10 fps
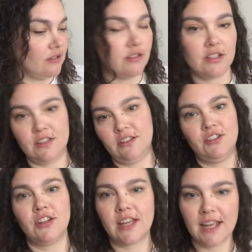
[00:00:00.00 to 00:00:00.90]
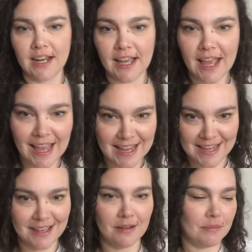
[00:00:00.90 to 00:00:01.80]
you can chuck it in a
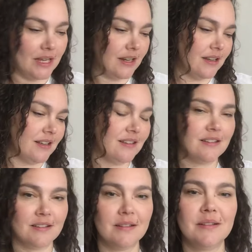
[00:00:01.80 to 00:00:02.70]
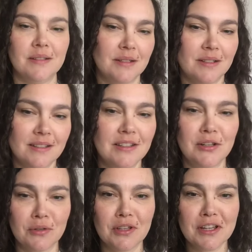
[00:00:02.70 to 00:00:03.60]
cake. I mean, you
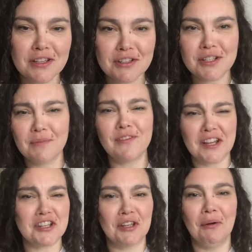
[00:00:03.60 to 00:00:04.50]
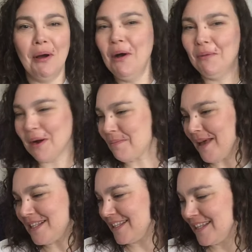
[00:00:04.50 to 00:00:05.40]
know, there's some veg that will work
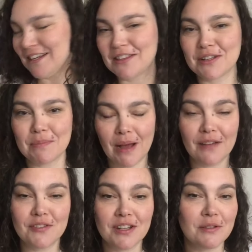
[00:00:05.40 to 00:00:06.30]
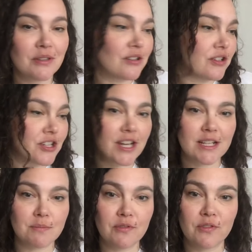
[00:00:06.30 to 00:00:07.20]
better than others, but I've done it with
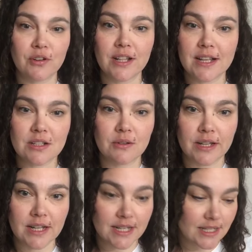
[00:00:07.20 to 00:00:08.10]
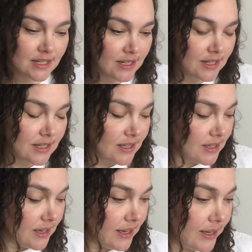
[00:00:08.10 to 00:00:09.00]
courgettes before and that's quite nice.
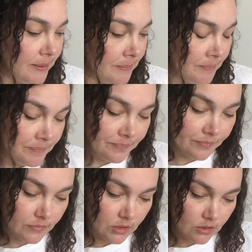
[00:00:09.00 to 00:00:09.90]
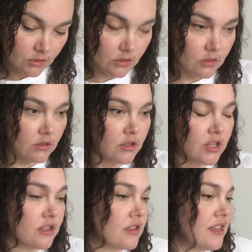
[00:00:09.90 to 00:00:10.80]

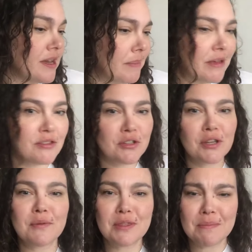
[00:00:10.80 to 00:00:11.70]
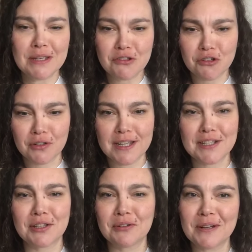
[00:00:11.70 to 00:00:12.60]
The thing about doing it with the beetroot is though,